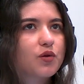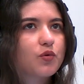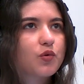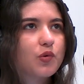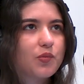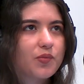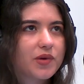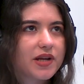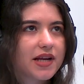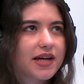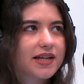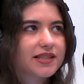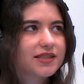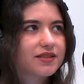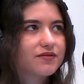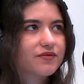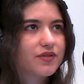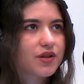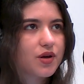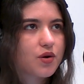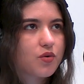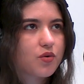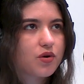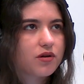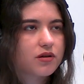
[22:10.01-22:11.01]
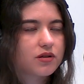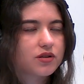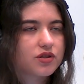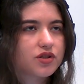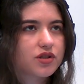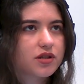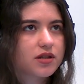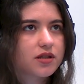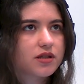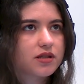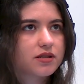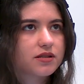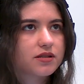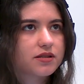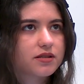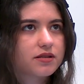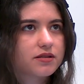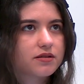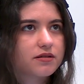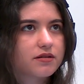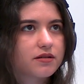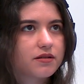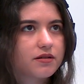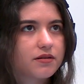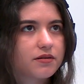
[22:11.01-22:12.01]
would be nice if there were
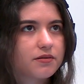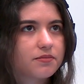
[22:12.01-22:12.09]
just